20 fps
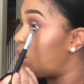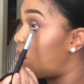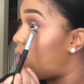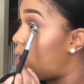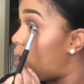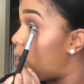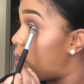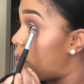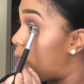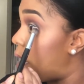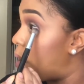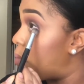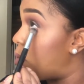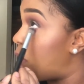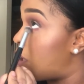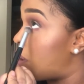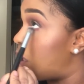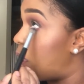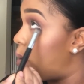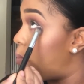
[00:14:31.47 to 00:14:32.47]
I already had
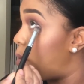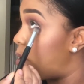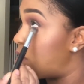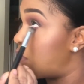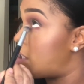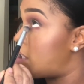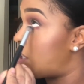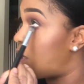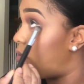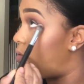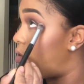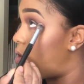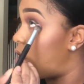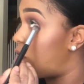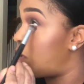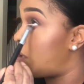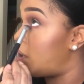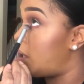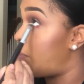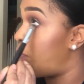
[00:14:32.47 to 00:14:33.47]
my lip and stuff
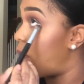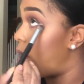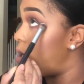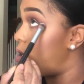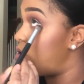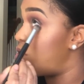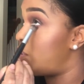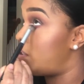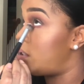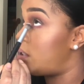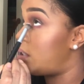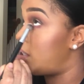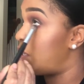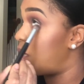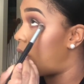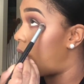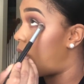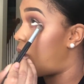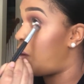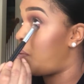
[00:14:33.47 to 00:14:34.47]
on. The lip I used
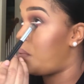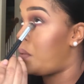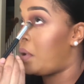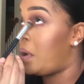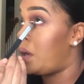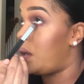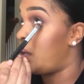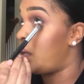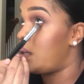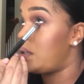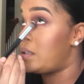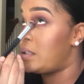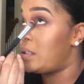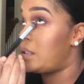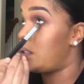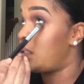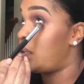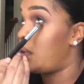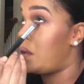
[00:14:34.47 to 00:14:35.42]
today was